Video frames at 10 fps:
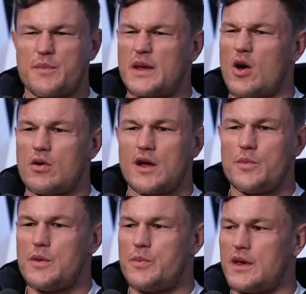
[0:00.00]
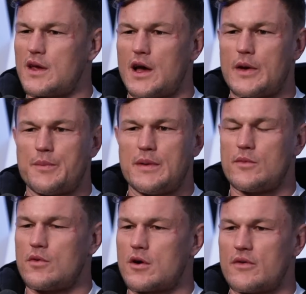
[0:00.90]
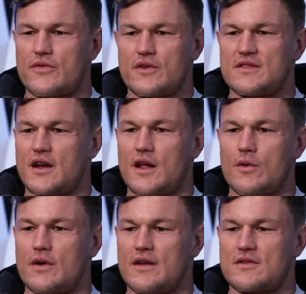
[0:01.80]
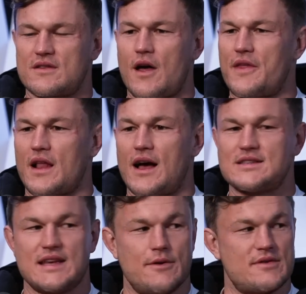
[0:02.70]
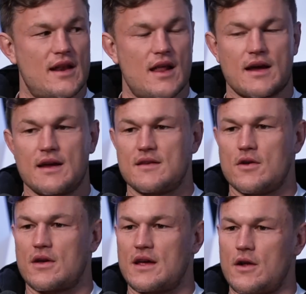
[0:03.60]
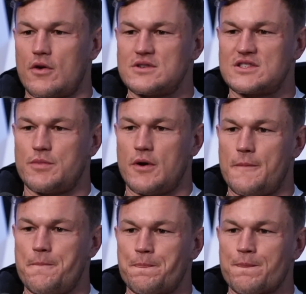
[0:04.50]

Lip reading: bit older, a bit bigger, a bit more confidence. I don't know what it is because I think last year he was unlucky to not get an Origin spot.